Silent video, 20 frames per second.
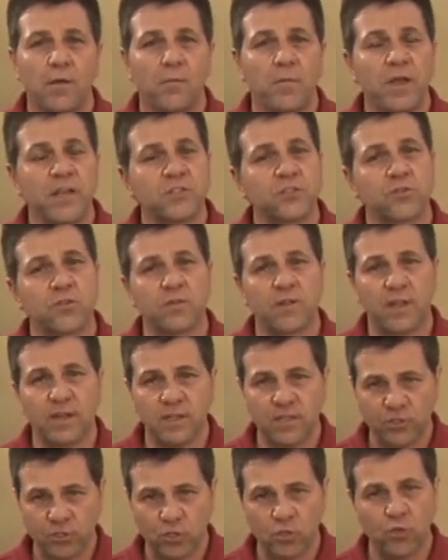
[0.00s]
make sure
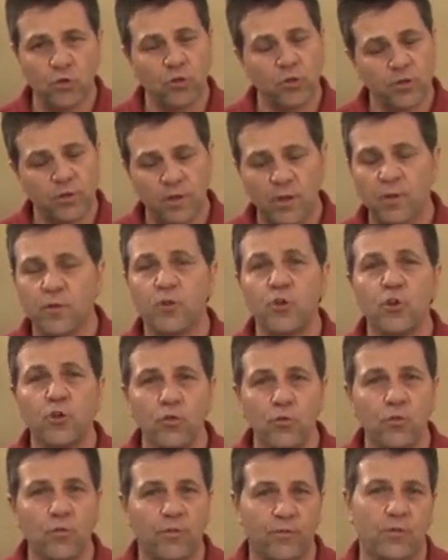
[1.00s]
that it's good
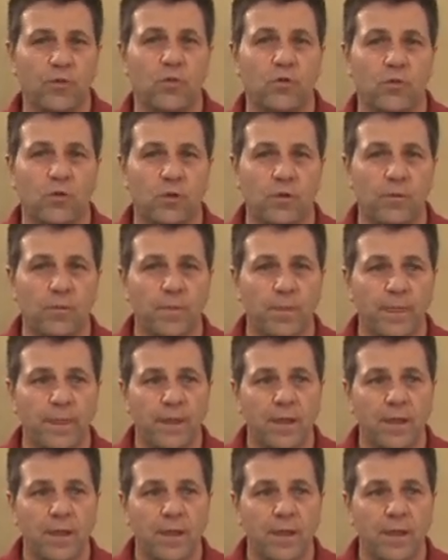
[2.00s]
new fuel,